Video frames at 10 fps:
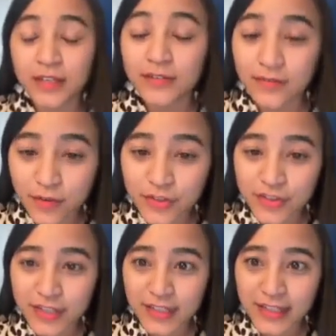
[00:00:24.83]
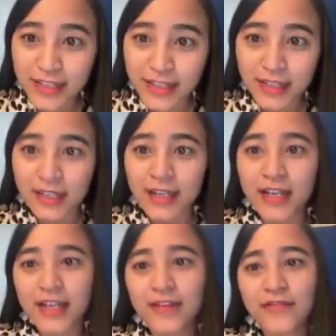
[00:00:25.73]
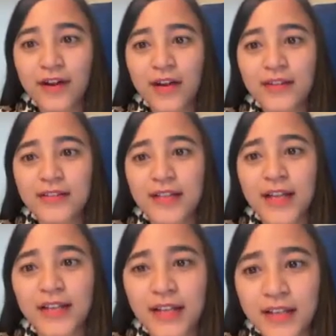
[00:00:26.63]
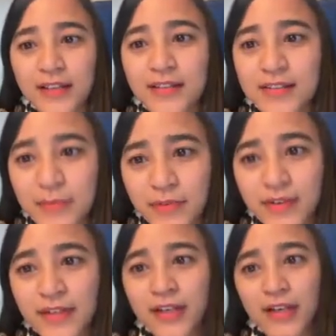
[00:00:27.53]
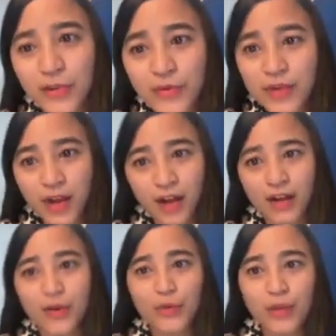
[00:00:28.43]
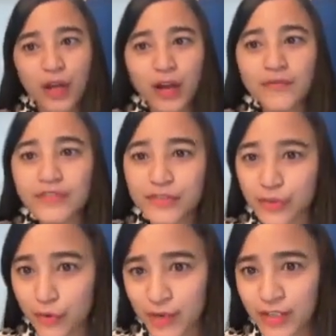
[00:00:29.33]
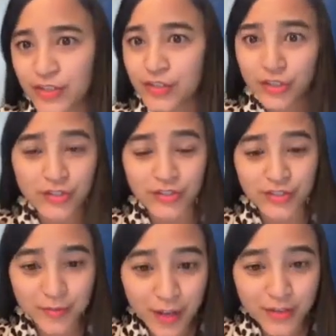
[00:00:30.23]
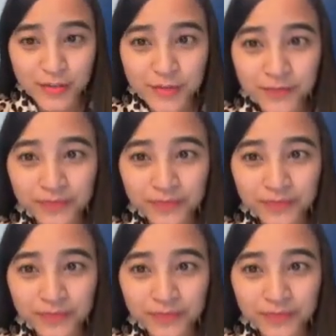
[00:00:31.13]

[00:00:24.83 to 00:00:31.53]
Fortunately, he finds a kindred spirit in Luna who loves stories just as much.